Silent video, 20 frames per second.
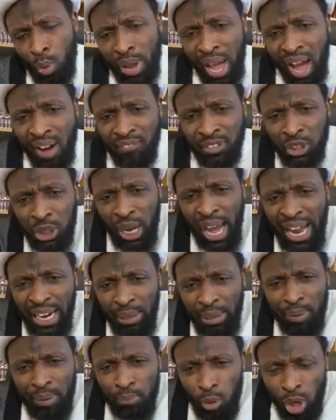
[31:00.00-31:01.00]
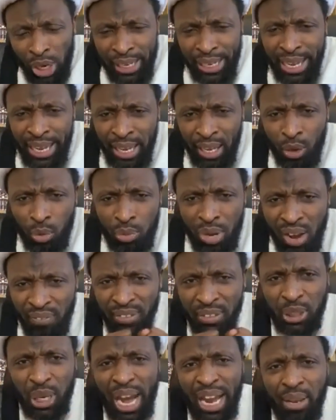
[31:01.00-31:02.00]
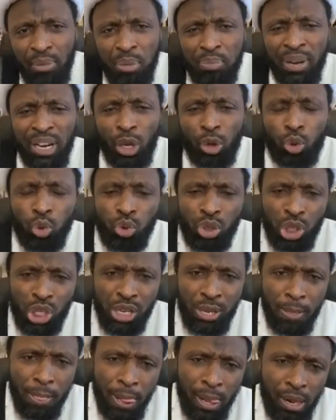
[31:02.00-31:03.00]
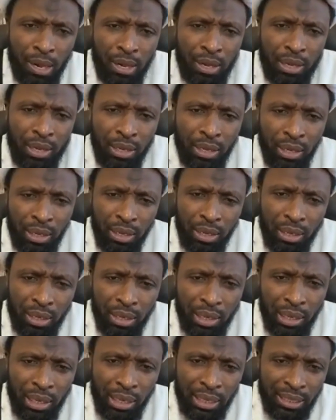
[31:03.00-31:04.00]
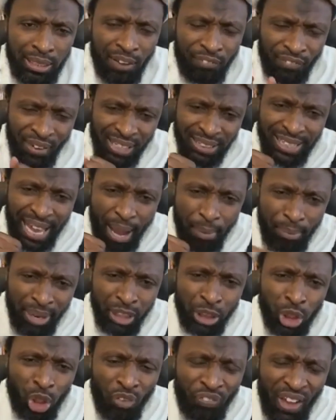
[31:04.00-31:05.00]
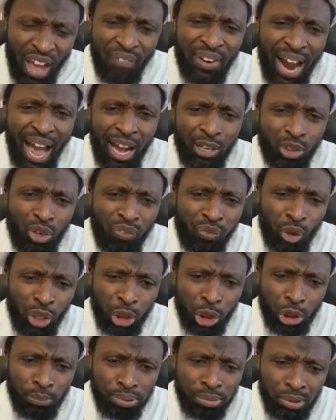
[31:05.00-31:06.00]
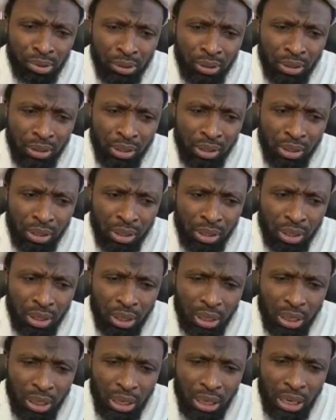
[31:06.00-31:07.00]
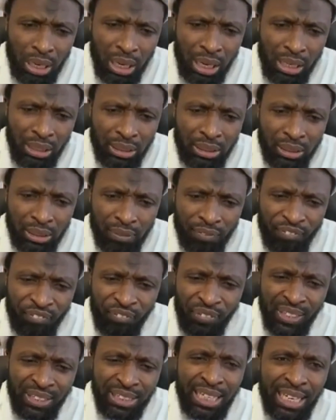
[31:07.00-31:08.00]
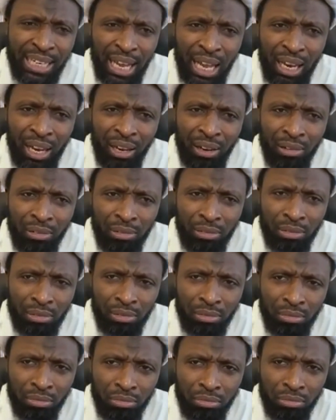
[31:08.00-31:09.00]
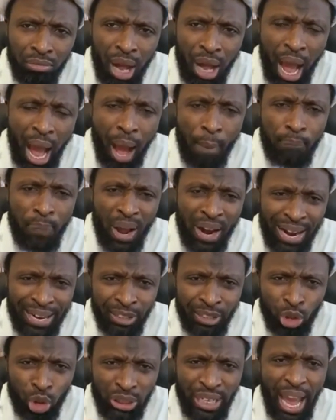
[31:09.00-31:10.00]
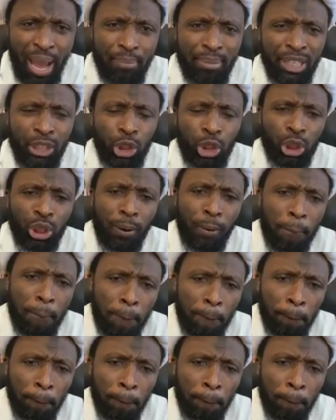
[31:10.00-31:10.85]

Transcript: We have Janibi Mulki, we have Janibi Malakuti. The first dimension of every act of worship is physical, apparent dimension.